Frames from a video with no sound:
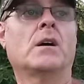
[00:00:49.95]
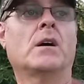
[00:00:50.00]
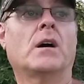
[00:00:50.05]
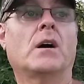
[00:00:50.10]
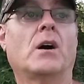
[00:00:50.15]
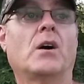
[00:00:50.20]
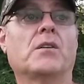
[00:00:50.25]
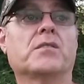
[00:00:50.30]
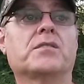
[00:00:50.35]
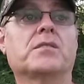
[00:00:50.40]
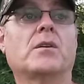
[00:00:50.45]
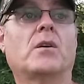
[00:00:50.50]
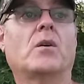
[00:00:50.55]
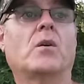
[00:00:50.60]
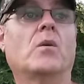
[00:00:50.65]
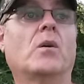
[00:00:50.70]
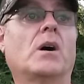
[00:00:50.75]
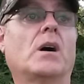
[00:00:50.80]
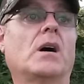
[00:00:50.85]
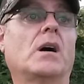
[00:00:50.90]

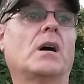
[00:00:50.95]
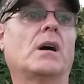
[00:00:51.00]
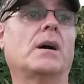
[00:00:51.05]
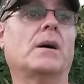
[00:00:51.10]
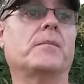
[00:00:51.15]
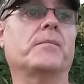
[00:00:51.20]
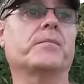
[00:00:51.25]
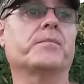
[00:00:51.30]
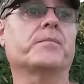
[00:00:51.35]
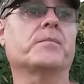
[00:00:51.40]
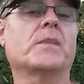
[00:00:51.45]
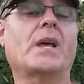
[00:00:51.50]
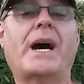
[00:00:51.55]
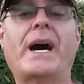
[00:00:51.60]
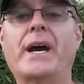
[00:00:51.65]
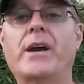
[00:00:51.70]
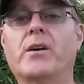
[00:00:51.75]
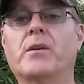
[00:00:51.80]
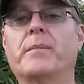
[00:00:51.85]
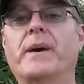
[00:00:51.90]
Also, um,
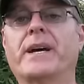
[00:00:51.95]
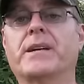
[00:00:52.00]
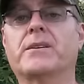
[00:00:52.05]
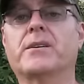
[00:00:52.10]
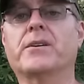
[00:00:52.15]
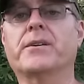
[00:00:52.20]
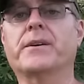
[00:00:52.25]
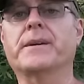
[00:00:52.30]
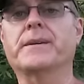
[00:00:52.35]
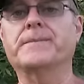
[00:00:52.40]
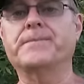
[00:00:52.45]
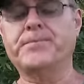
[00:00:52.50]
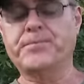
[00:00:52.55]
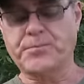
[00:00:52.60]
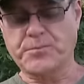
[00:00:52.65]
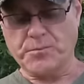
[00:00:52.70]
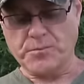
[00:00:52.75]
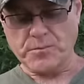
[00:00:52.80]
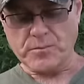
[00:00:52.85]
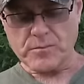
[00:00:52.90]
iron bacteria.
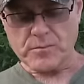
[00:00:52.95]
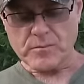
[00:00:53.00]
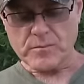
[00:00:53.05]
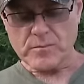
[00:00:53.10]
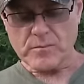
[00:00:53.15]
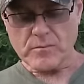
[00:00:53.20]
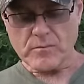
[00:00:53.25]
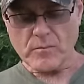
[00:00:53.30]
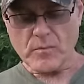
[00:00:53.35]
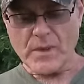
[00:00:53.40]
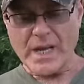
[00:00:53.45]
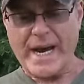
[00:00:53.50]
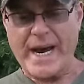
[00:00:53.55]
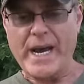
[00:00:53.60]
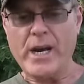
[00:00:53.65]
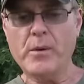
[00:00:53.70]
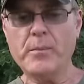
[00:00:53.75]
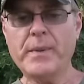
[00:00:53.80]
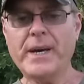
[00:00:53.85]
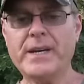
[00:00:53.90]

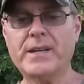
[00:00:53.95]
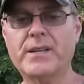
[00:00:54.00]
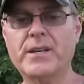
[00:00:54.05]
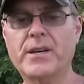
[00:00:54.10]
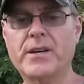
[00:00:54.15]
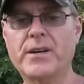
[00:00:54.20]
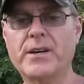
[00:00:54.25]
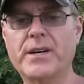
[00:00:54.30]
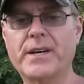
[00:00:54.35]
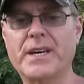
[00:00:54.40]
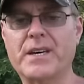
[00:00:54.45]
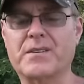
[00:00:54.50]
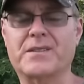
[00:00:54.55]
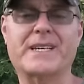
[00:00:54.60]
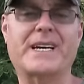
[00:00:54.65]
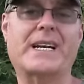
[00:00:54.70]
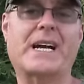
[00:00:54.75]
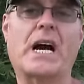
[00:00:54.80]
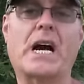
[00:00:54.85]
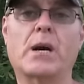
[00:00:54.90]
Iron bacteria is
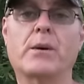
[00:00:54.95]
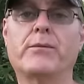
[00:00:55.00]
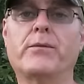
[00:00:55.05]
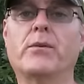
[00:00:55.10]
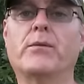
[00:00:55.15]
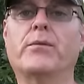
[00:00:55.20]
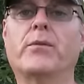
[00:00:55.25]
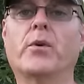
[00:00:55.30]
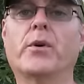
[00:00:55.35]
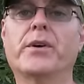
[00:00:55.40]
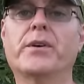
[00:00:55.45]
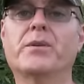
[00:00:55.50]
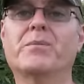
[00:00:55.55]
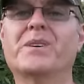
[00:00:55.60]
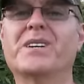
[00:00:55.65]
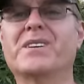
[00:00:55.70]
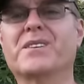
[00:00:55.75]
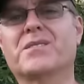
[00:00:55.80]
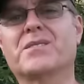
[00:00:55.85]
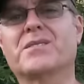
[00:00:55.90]
not harmful for you,
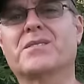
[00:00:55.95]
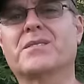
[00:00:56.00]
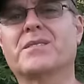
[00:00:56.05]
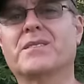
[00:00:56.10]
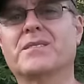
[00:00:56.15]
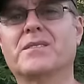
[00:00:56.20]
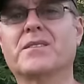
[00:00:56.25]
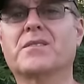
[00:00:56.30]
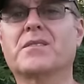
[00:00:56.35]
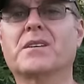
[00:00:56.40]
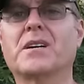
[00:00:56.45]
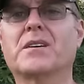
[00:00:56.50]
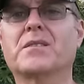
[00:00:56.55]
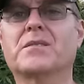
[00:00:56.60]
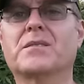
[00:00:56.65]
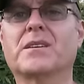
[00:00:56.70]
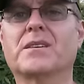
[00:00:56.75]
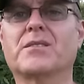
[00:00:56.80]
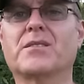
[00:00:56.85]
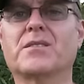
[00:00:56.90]
but it's
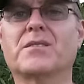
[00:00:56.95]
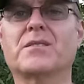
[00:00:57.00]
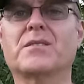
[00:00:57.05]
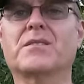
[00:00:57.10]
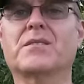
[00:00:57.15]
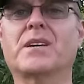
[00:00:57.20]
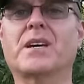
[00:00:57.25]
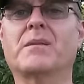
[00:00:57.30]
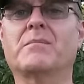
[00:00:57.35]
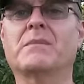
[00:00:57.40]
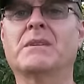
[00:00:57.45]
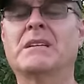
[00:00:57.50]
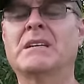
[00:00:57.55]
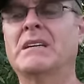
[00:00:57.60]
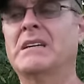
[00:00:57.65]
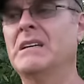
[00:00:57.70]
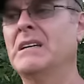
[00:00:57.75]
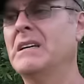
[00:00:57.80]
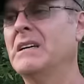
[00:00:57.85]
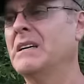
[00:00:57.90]
disgusting just the same.
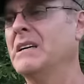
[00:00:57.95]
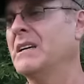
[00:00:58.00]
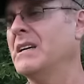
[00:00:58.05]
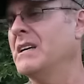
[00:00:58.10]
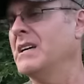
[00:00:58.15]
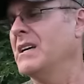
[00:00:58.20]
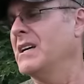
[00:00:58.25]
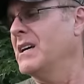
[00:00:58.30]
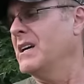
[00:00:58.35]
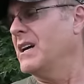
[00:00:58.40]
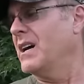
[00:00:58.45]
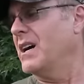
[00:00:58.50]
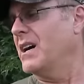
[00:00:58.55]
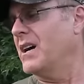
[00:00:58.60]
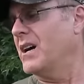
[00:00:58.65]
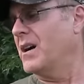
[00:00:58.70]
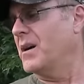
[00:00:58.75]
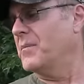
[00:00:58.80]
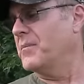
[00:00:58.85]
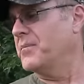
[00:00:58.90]

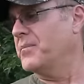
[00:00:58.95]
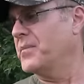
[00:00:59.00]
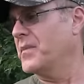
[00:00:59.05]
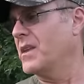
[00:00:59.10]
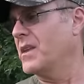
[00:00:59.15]
Um,